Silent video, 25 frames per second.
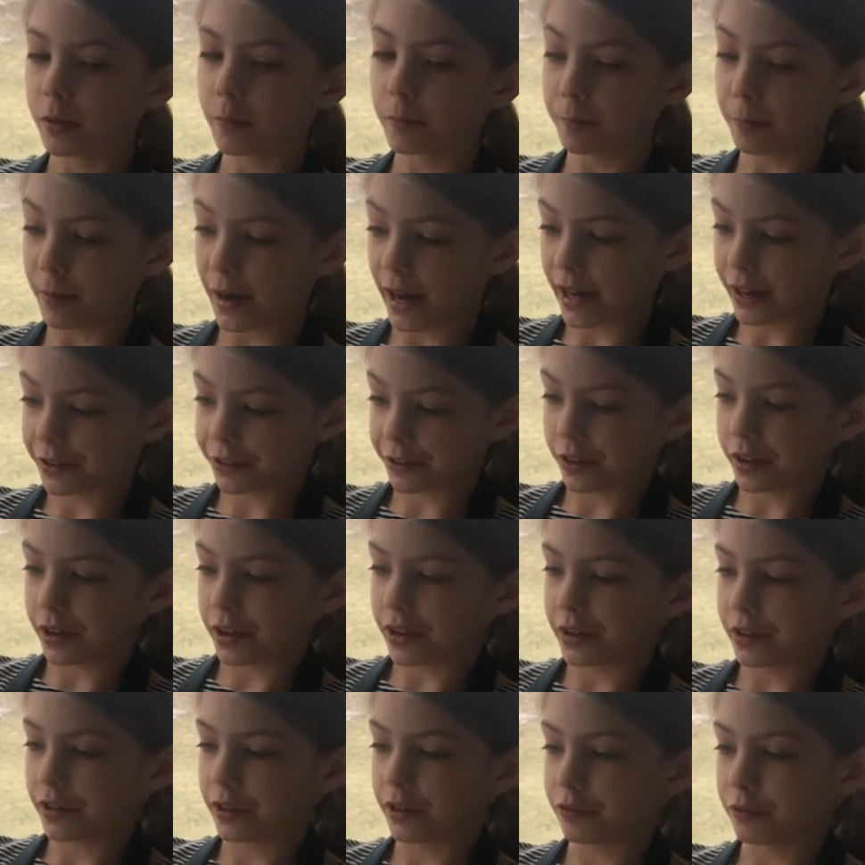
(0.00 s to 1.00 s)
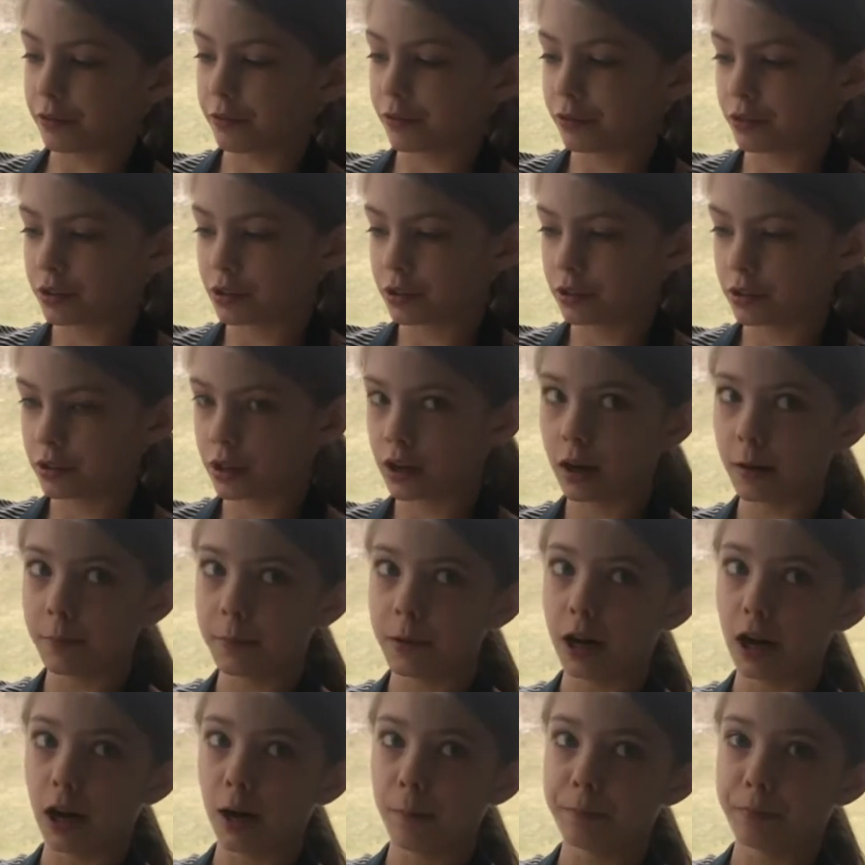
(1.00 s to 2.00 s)
batter in, it will come
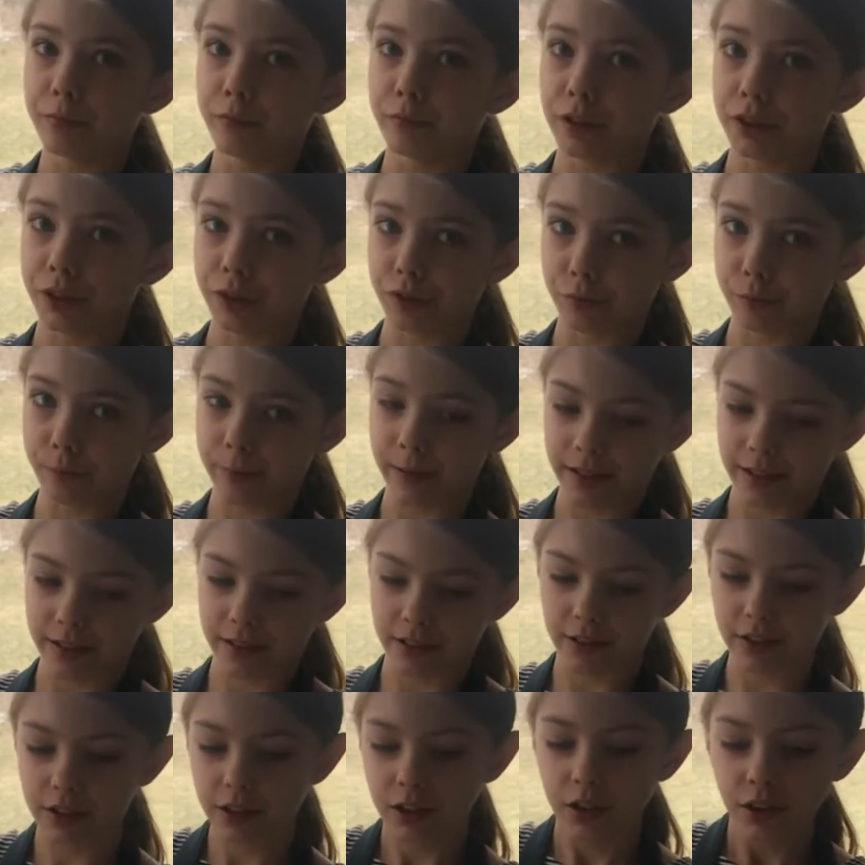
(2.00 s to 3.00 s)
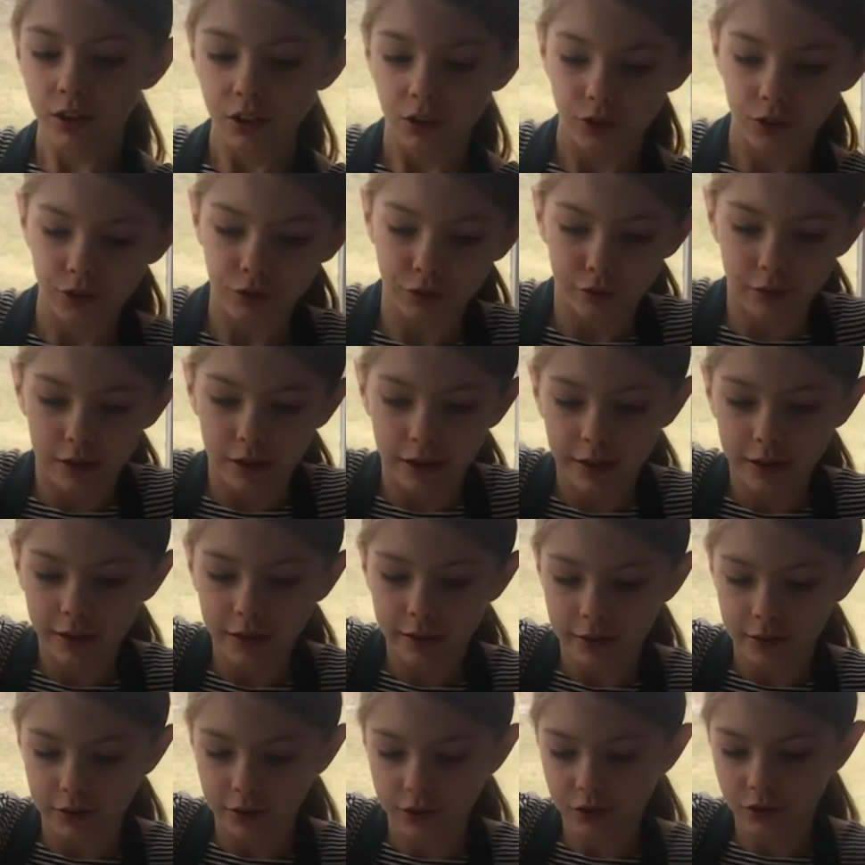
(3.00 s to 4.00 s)
up when you bake it. So I'm
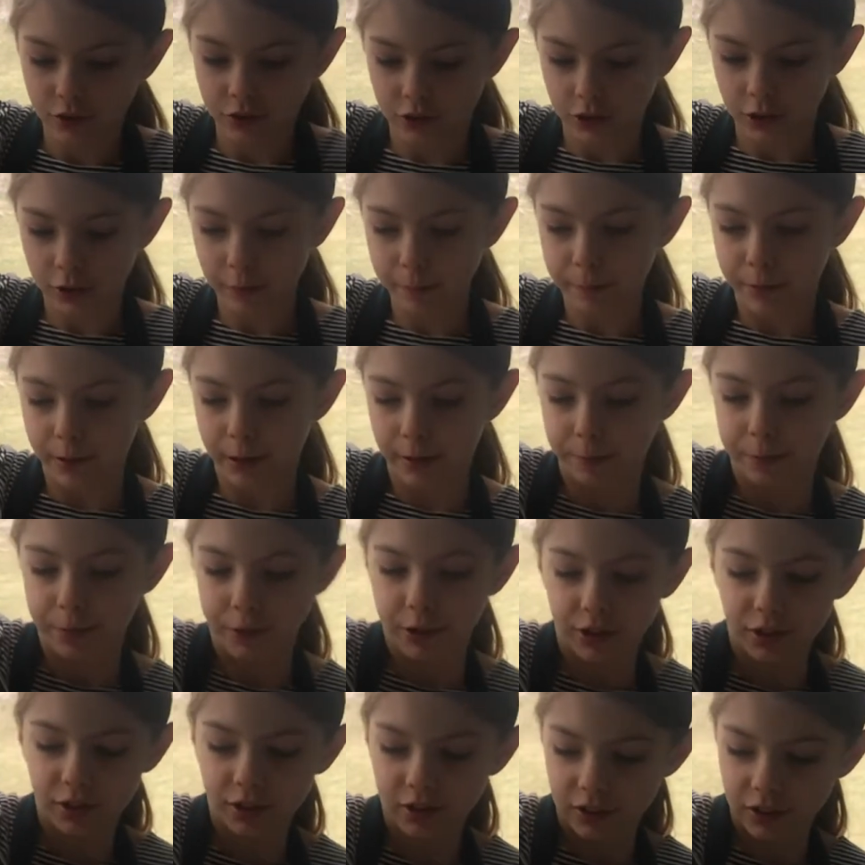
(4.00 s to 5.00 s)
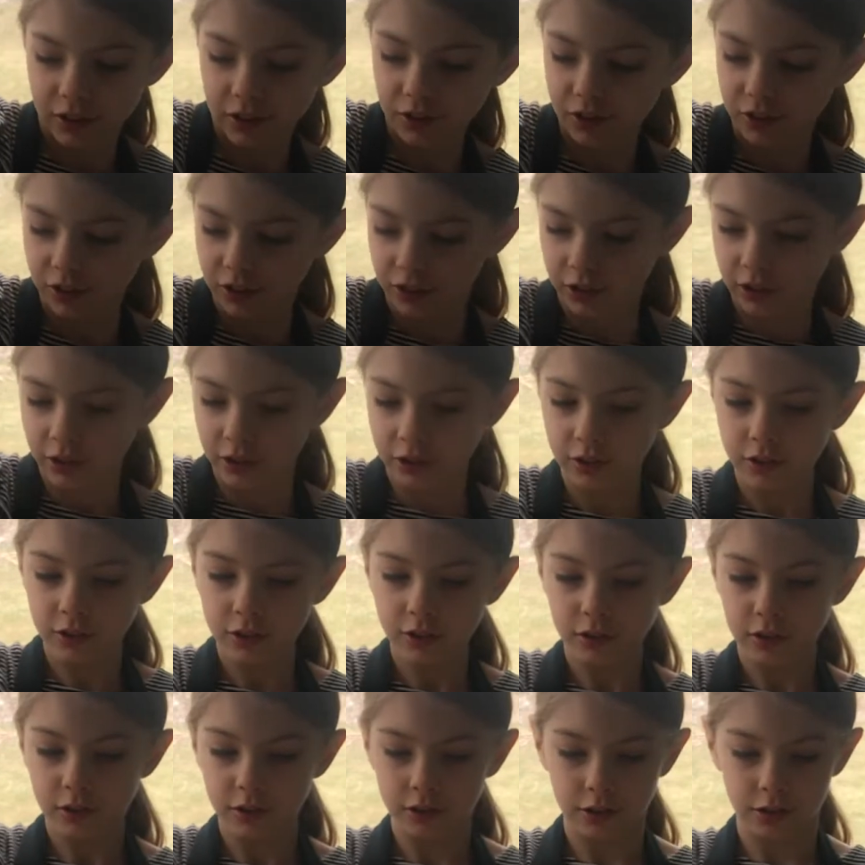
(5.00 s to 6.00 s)
gonna start by putting this in.
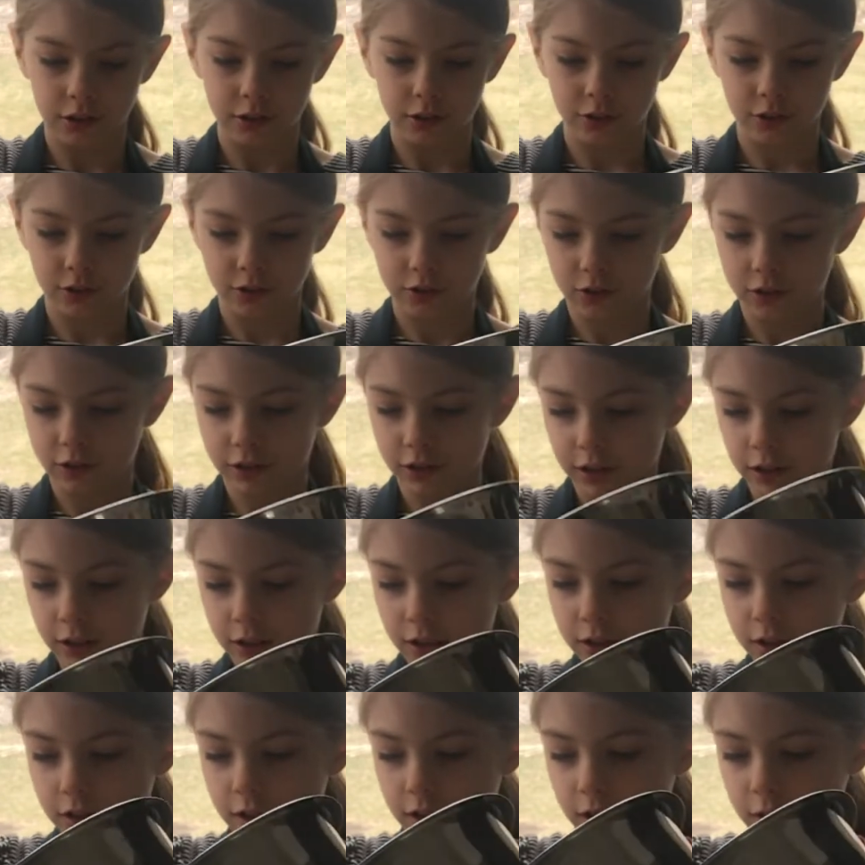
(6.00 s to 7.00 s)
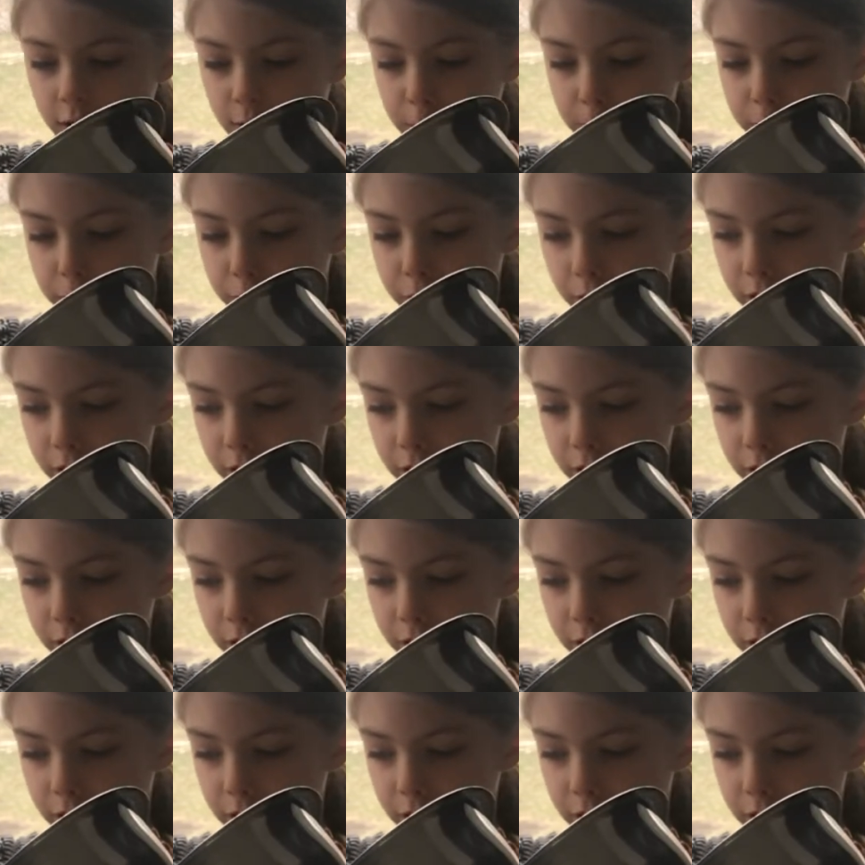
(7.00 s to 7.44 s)
I'm gonna just like pour